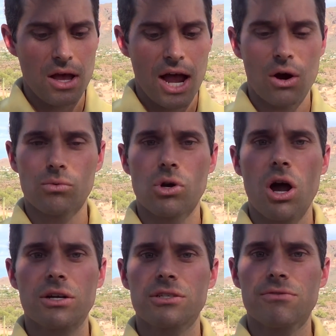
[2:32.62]
how
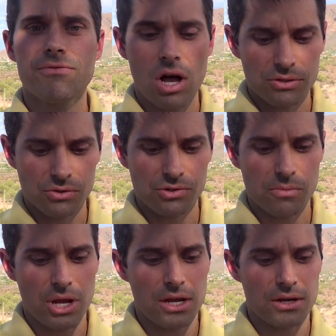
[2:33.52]
rocks and fossils are
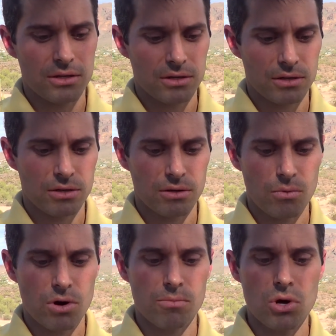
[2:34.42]
made,
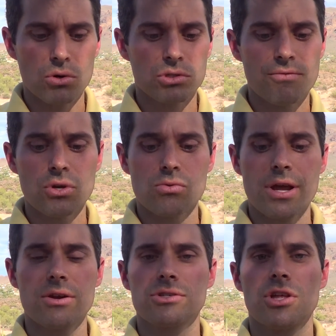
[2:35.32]
where most of the
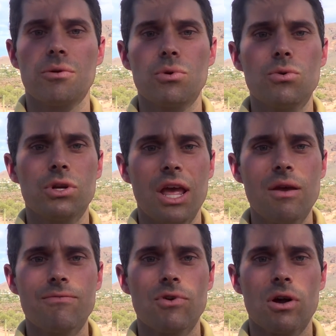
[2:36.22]
craters on the moon
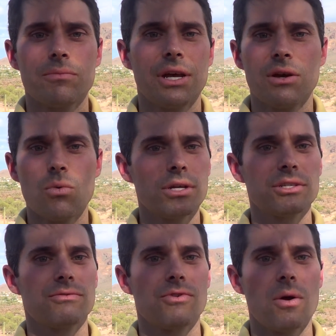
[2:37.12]
came from, and it
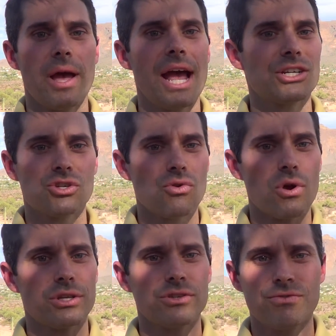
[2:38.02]
wasn't from
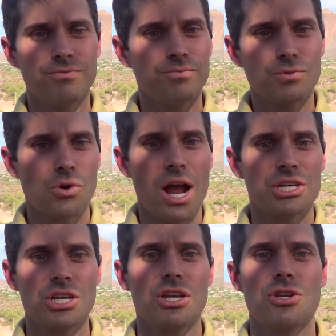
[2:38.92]
asteroids
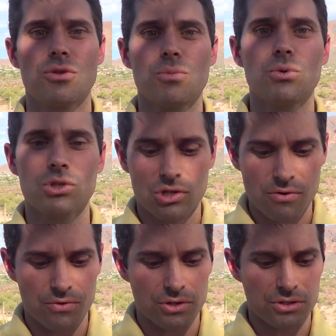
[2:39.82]
crashing into the moon's
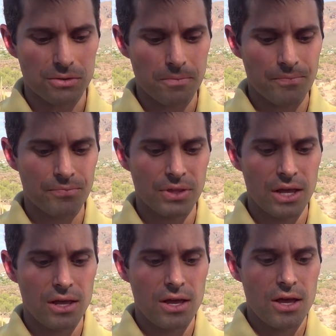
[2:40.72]
surface.
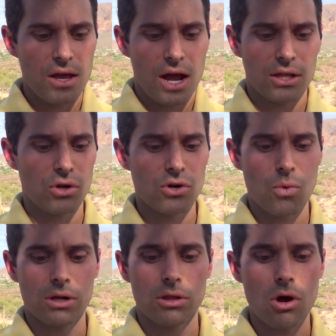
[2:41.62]
I learned
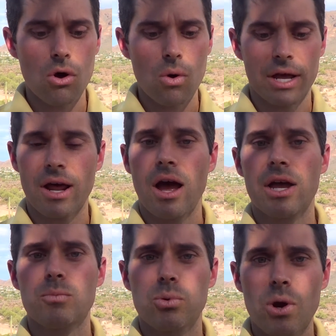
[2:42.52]
where low and
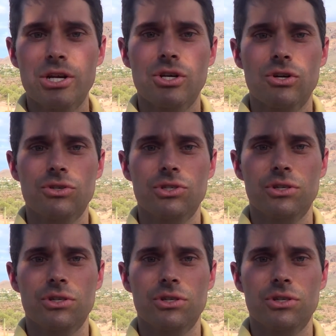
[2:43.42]
high pressure